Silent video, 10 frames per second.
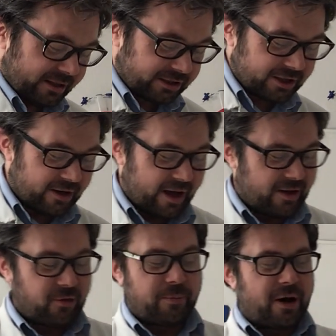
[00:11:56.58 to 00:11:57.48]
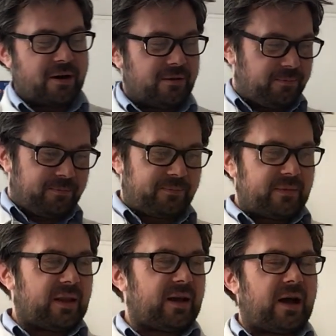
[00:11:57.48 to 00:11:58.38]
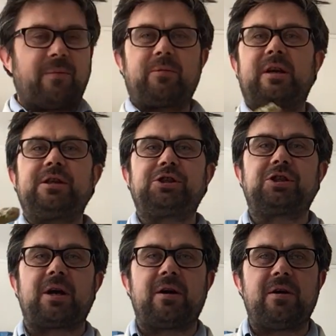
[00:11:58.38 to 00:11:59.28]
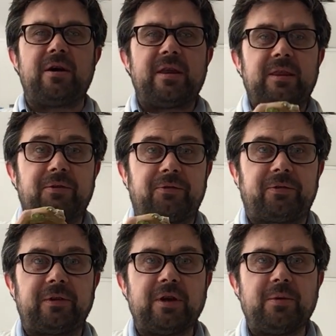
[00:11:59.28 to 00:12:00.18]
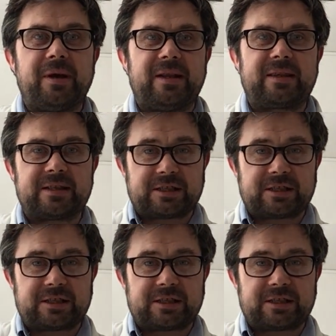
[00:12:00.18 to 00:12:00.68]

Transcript: So I have a bone. I'm going to show the fluid that